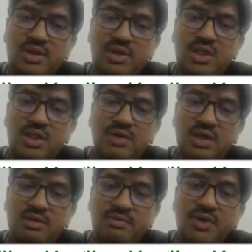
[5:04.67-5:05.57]

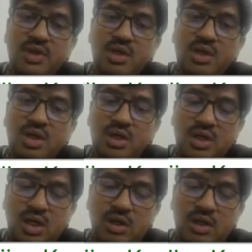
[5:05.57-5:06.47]
T1
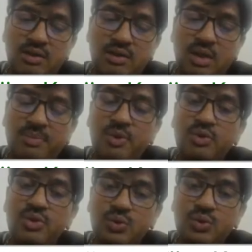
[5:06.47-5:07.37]

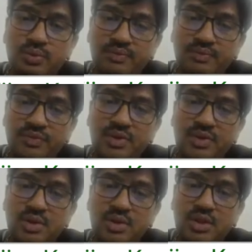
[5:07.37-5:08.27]
upon 2,
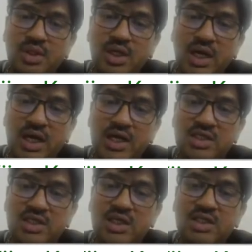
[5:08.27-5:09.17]
as
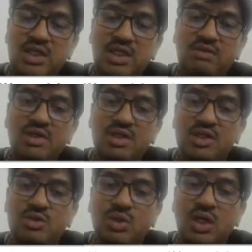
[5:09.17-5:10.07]
delta T1 is
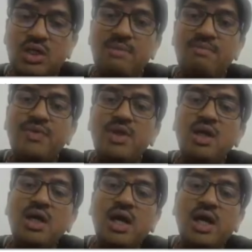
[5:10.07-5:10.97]
total time
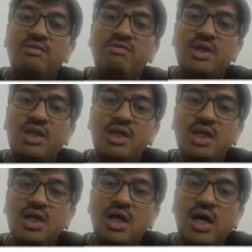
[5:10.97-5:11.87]
and
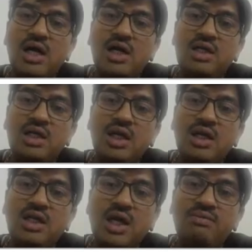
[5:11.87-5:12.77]
we are
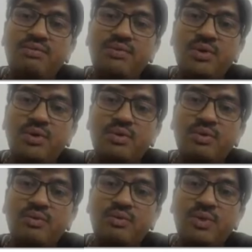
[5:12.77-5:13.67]
taking time for
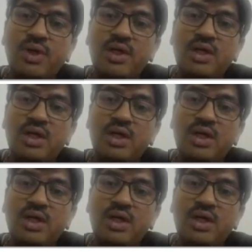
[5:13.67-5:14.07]
one